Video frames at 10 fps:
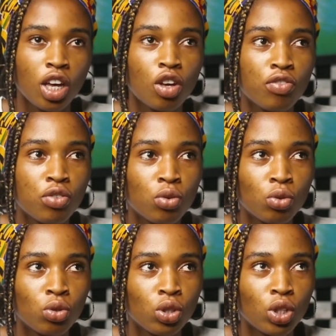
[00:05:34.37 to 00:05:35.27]
If
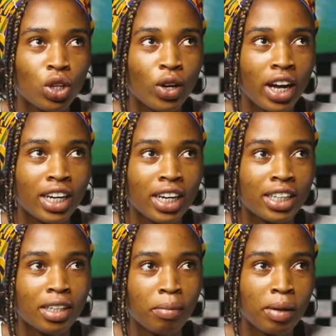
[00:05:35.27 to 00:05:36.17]
you are an
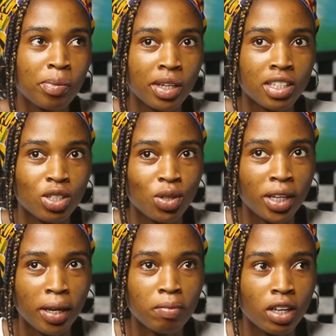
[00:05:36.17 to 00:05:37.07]
academic person, you
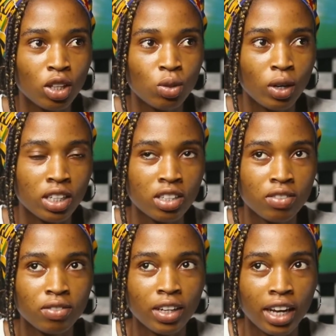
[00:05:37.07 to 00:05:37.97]
came there to
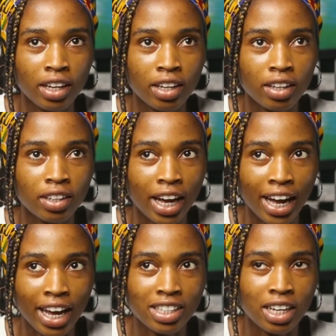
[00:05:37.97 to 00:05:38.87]
achieve like the
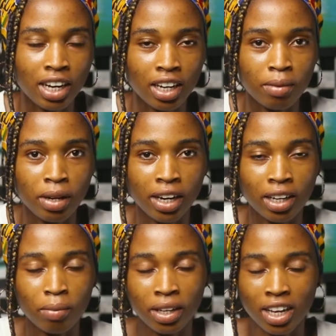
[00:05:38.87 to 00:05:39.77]
highest
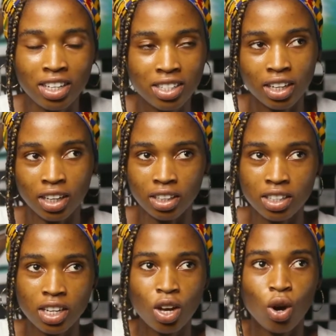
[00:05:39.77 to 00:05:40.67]
academic excellence,